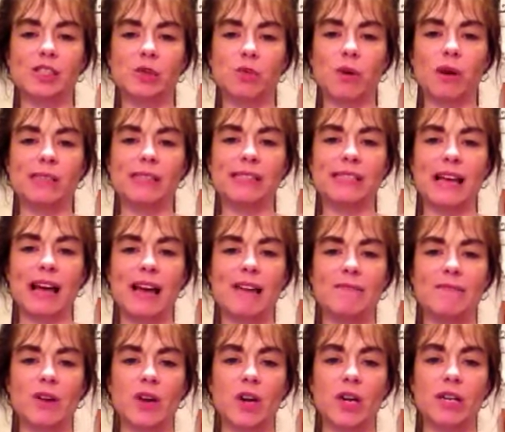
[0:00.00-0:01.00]
You want to cite
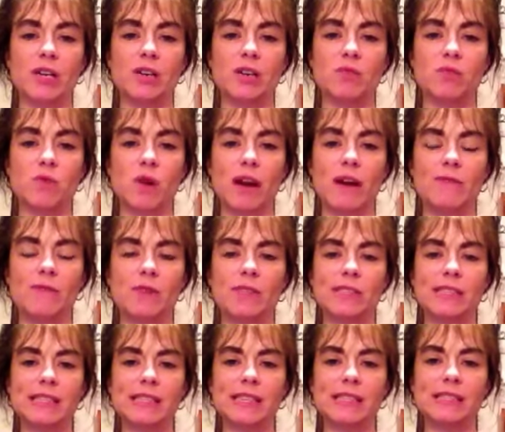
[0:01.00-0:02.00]
very good
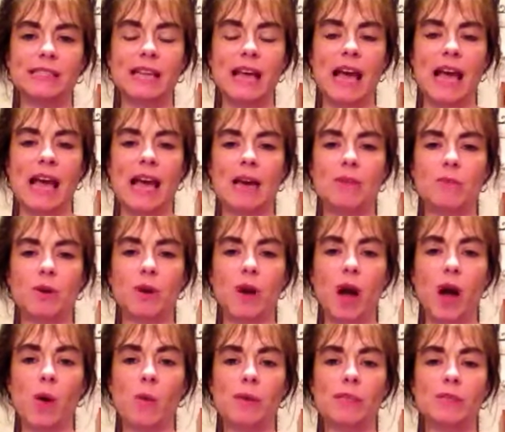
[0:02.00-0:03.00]
references, and we
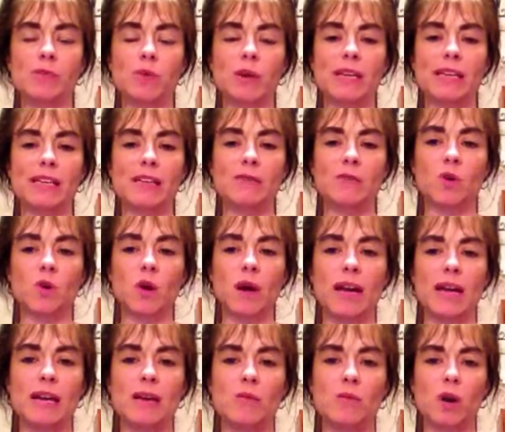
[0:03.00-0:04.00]
always want to give
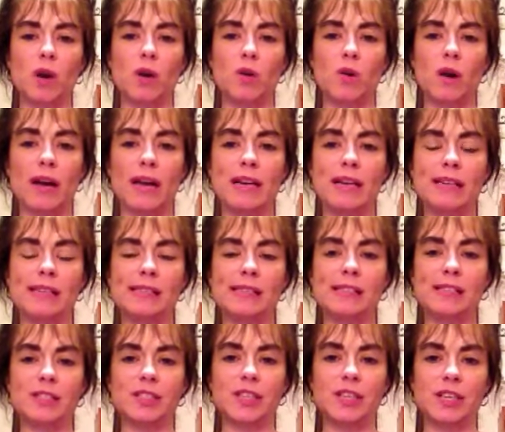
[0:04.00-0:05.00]
credit where credit is
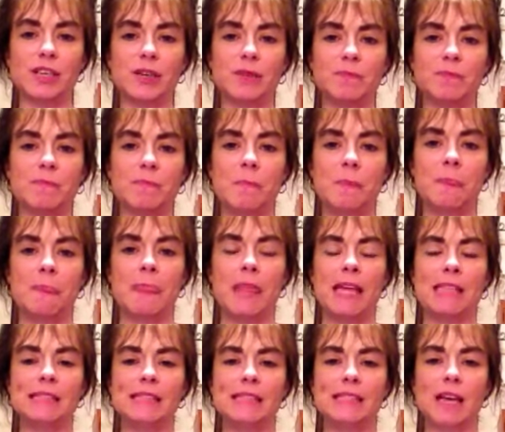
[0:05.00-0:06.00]
due.
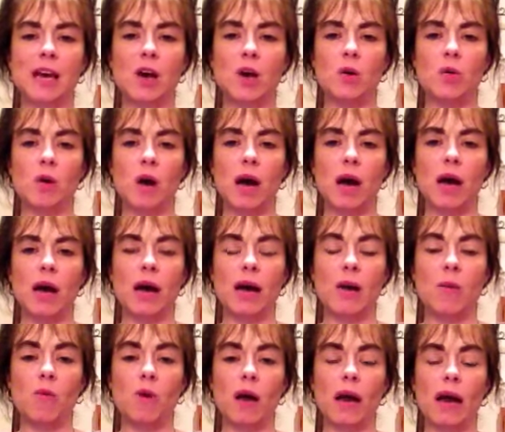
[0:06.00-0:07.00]
So
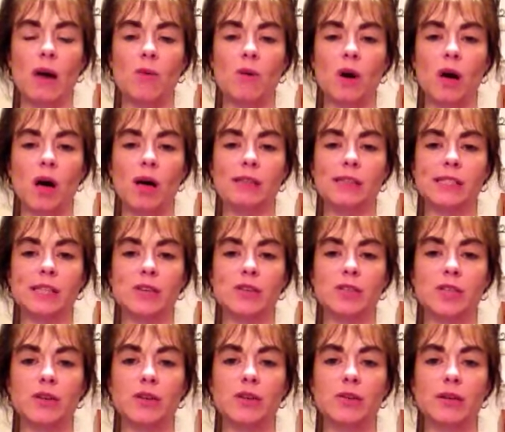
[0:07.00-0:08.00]
what I will also
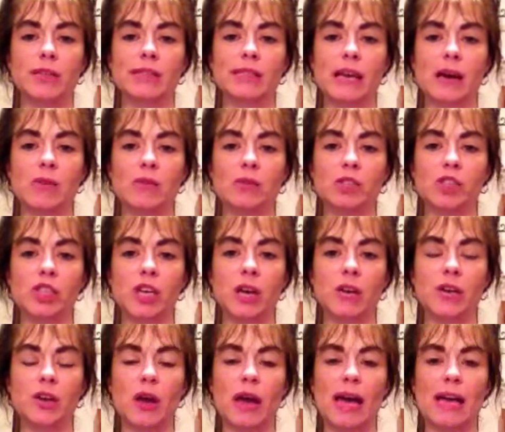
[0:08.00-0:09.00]
do is I will show
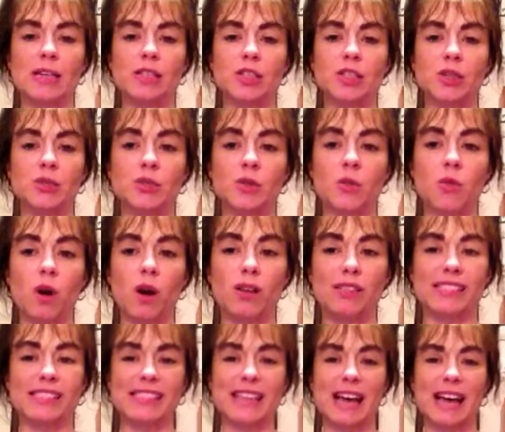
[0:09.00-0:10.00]
you how to do the
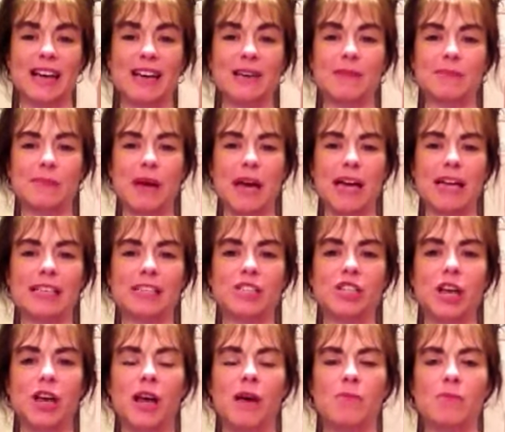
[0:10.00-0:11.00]
works cited page,
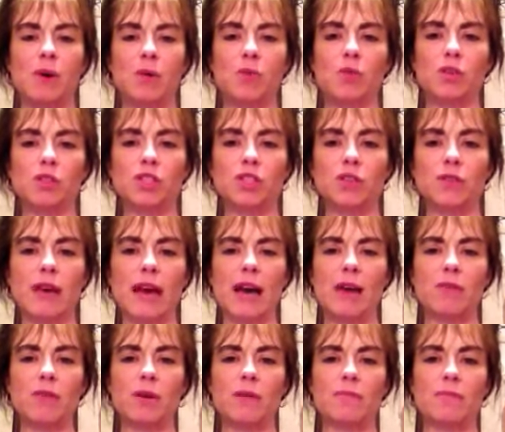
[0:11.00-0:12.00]
but we'll do
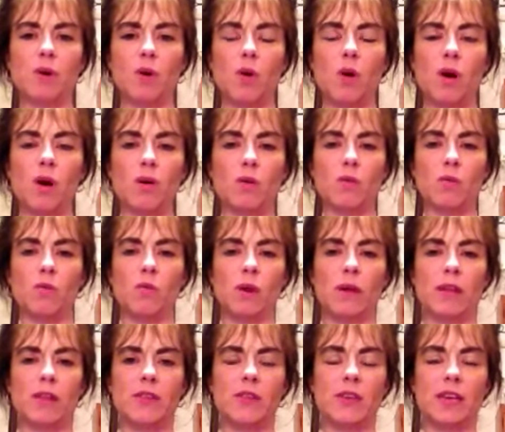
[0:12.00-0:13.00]
that one more
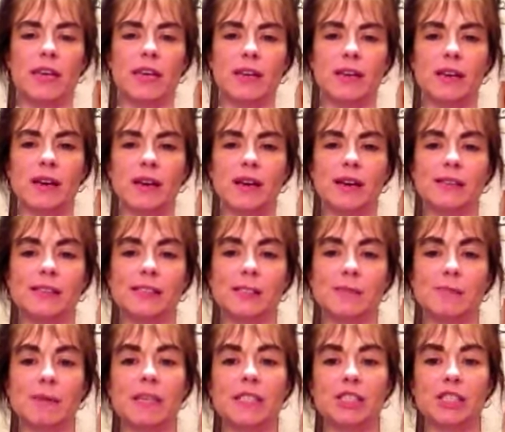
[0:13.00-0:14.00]
with the
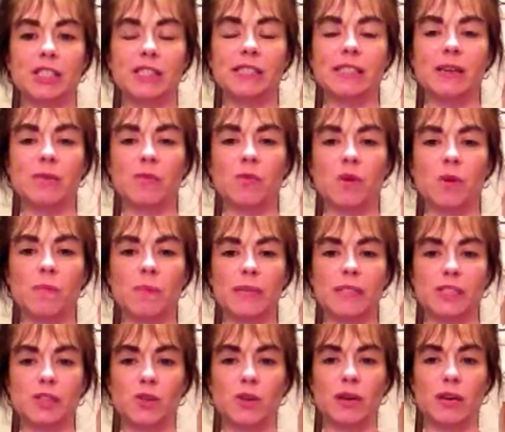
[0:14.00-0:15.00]
speeches that we'll be
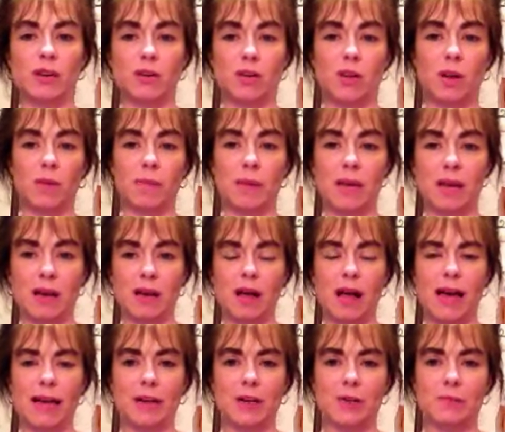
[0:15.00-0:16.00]
doing a little bit
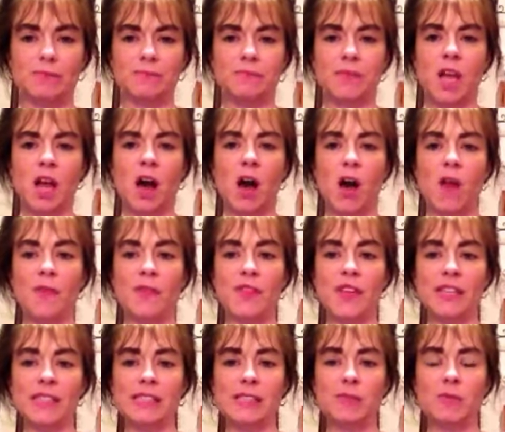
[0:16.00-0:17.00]
later. On
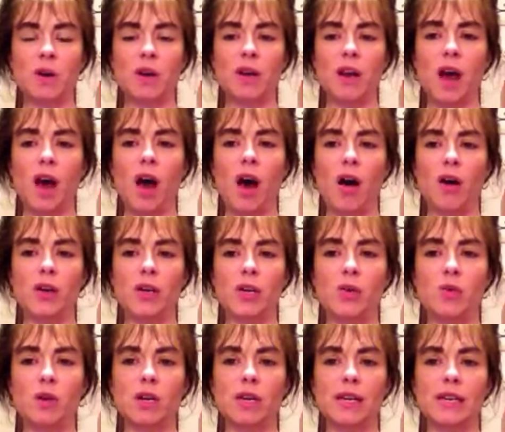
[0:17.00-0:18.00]
this one, all you
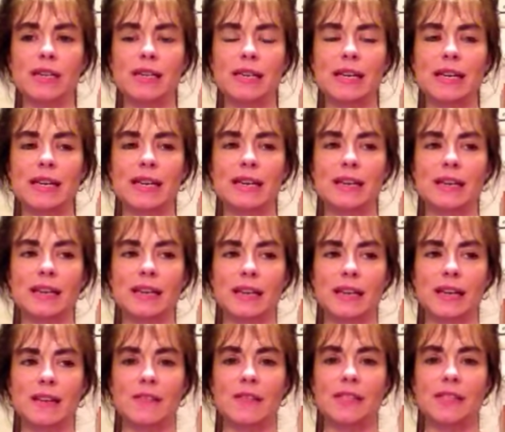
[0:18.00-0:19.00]
are going to need,
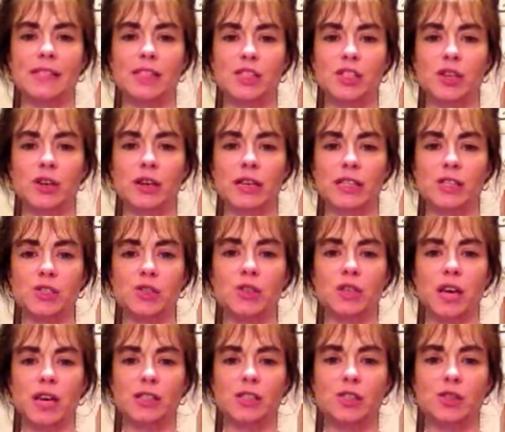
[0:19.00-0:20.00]
again, this is your
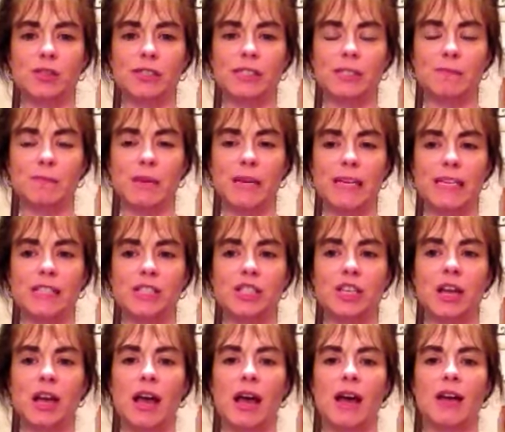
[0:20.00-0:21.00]
introductory speech.
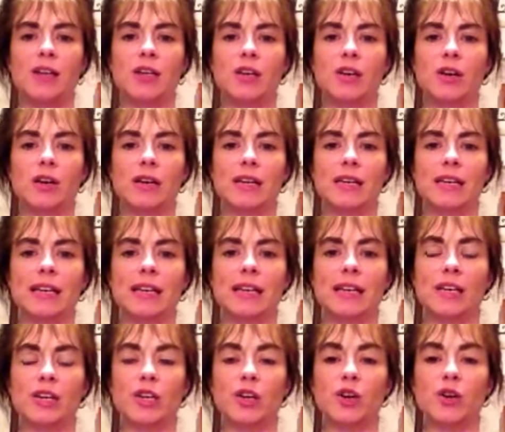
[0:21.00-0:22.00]
You're going to
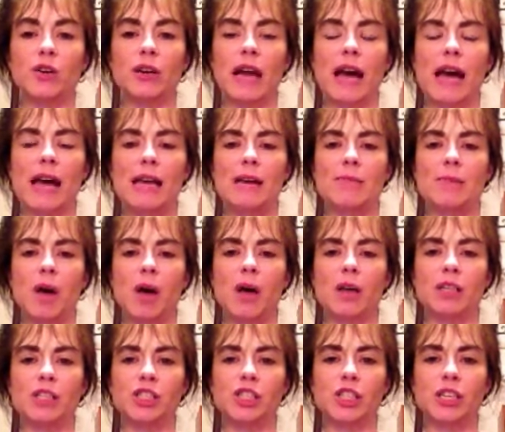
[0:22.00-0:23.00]
need your name
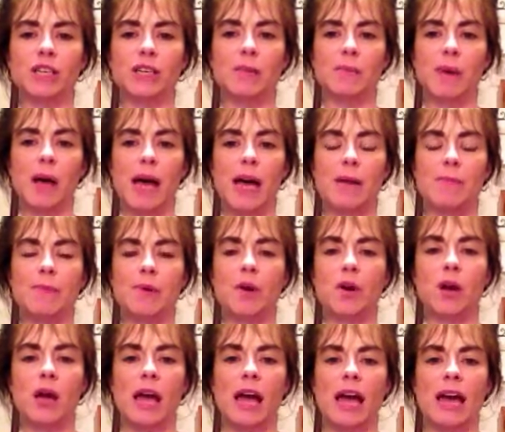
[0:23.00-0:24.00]
on a sheet of
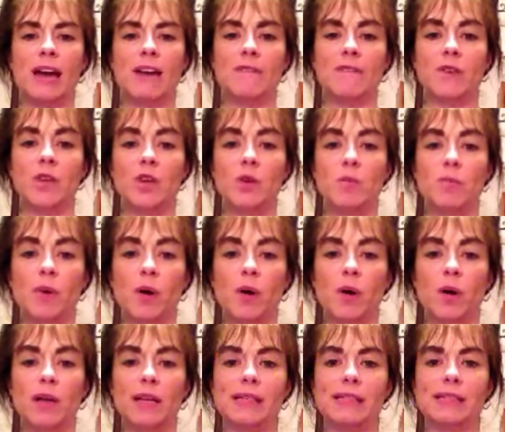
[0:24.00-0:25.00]
paper and a few
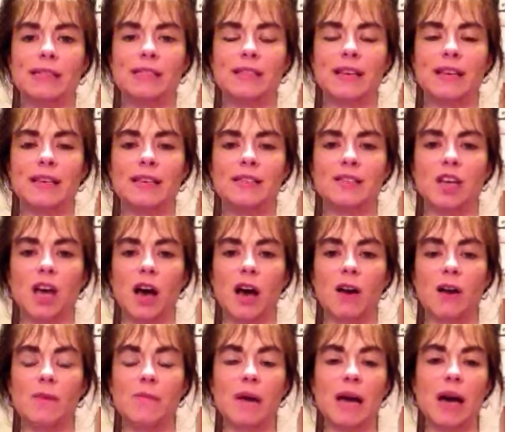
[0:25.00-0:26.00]
bullets that
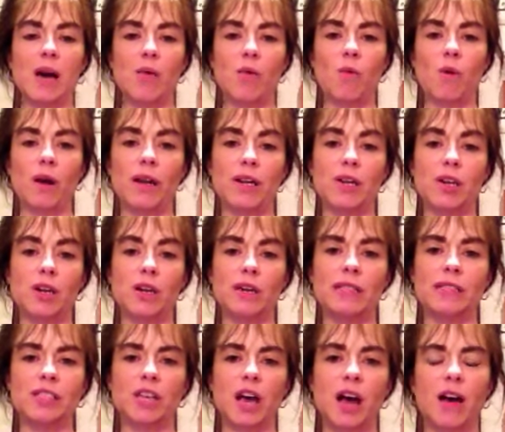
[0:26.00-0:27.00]
talk about what you're
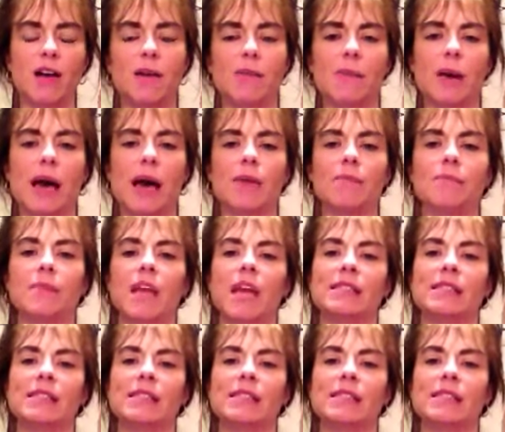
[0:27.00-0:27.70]
going to talk about.